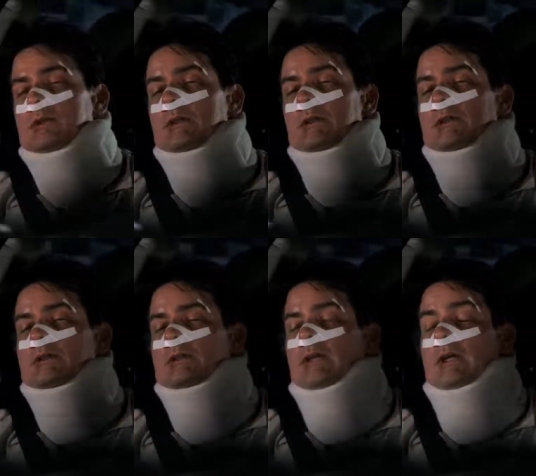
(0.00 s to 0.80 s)

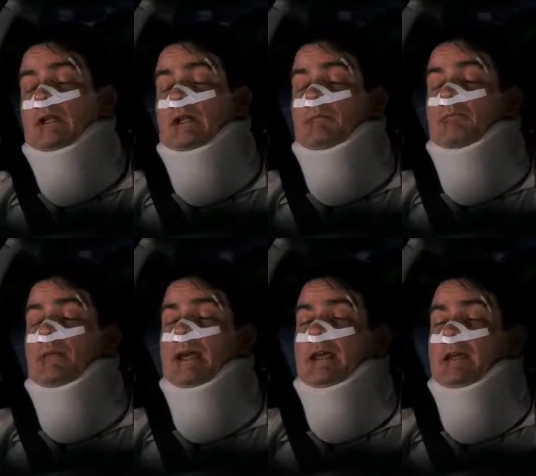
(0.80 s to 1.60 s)
Please, Alan, I'm
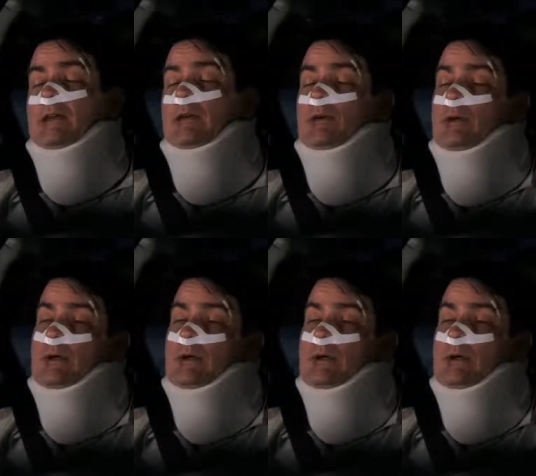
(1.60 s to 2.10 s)
begging you.